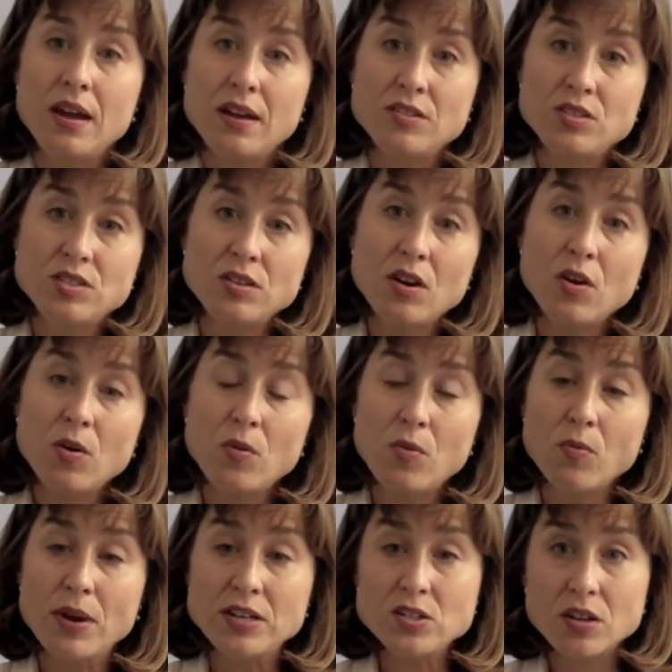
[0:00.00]
And so
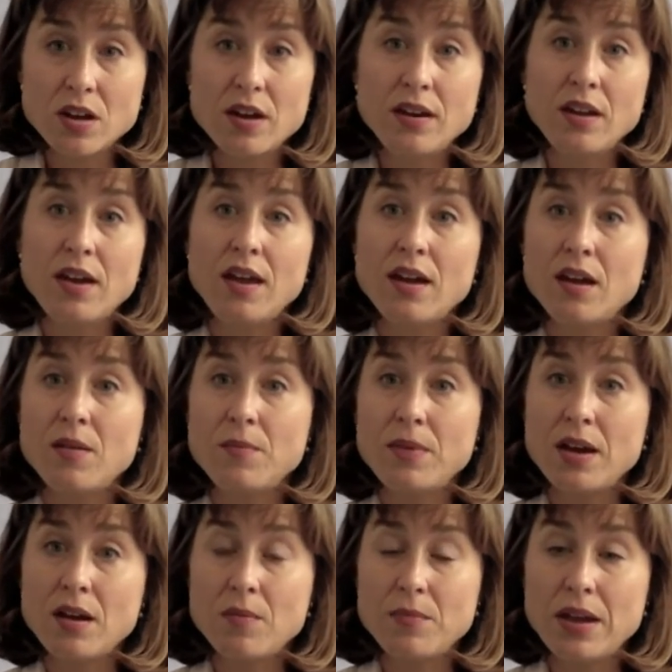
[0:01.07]
Rachel Cunningham,
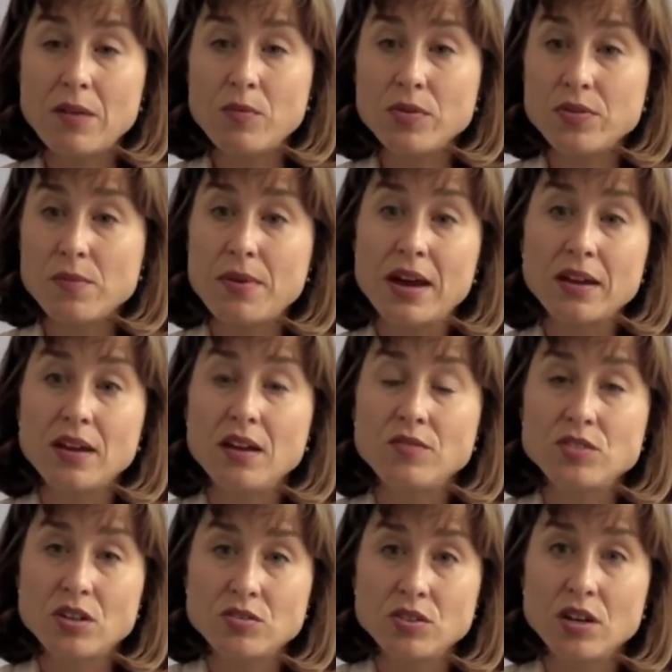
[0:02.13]
and with the backing of
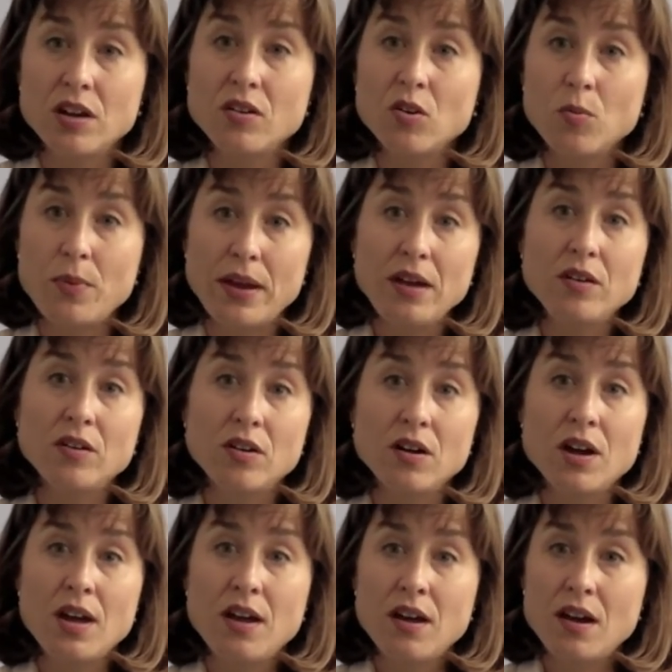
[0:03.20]
Dr. Carol Baker,
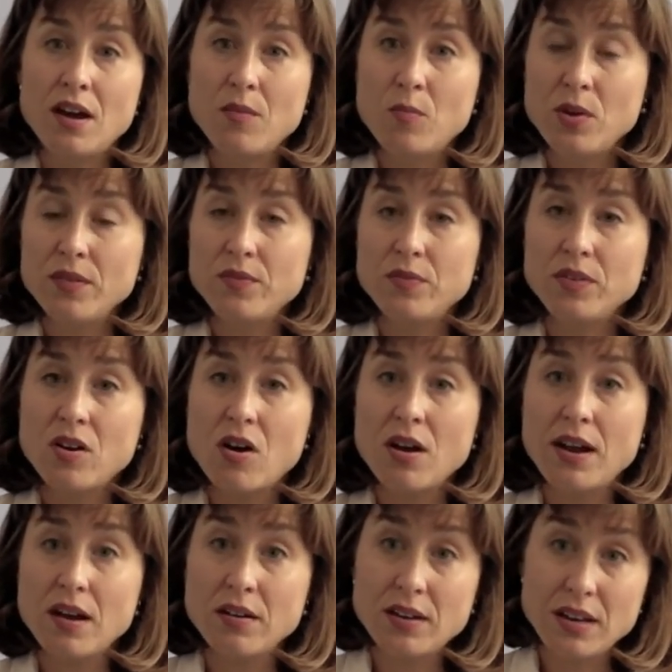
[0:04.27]
we've gone
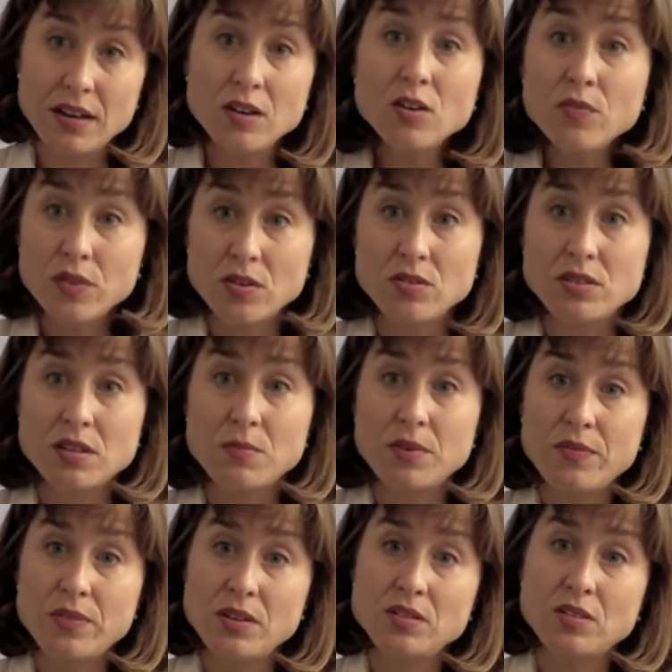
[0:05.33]
out and interviewed some
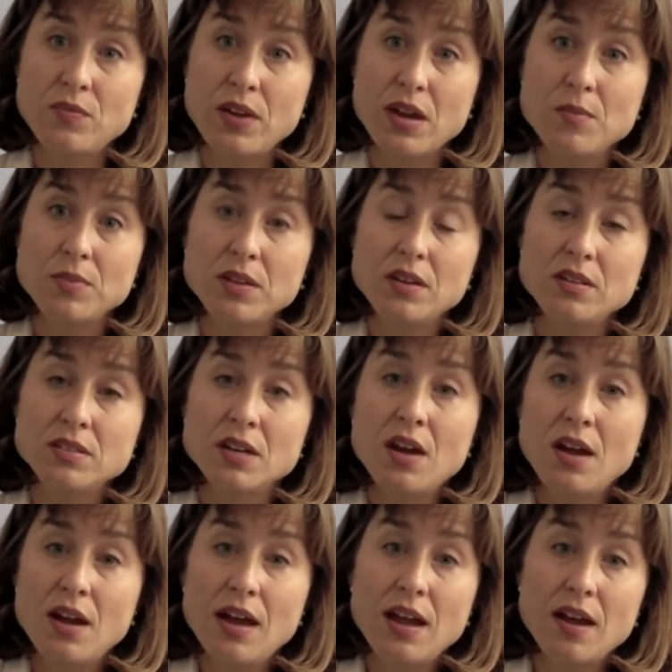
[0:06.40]
these families.
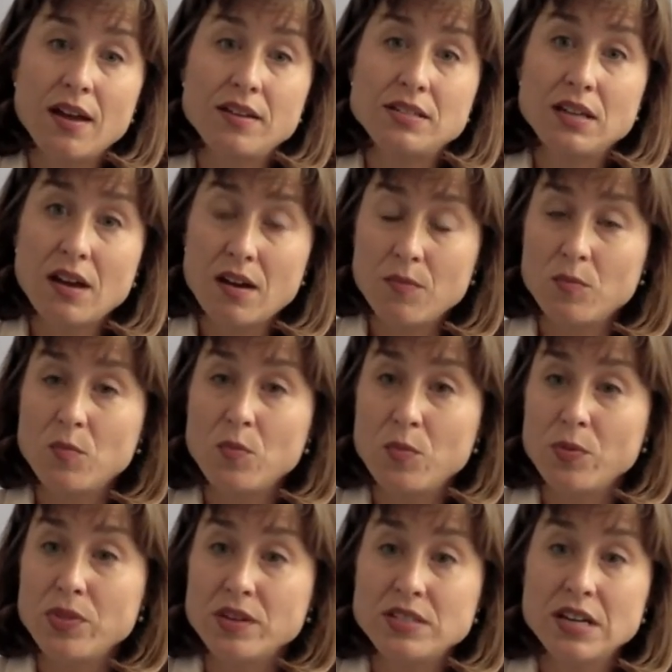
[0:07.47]
And
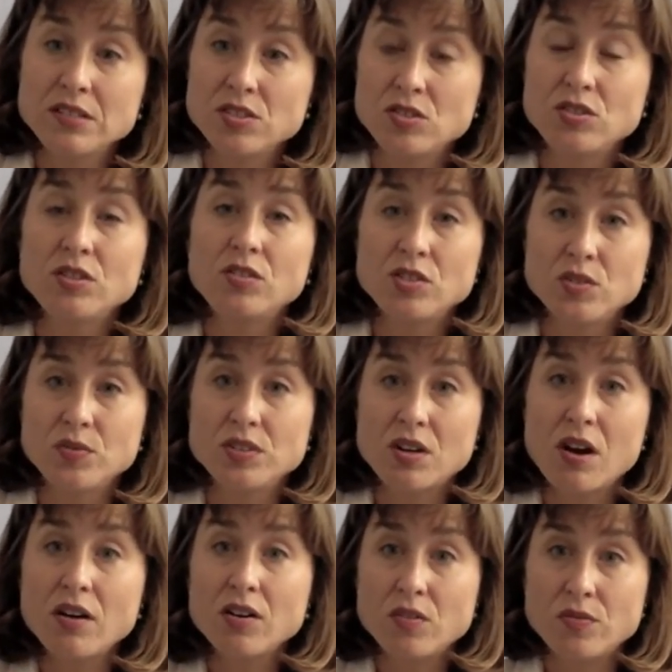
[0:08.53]
the Texas Children's
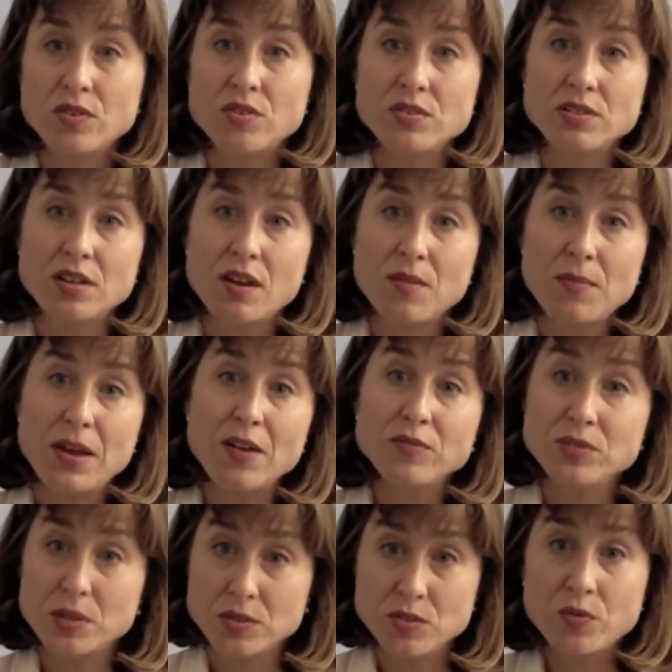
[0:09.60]
photographers
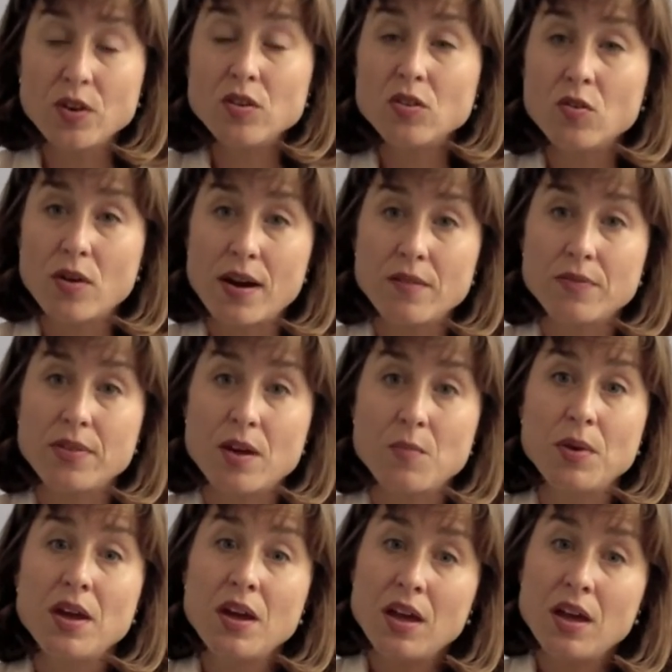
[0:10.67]
helped us photograph them.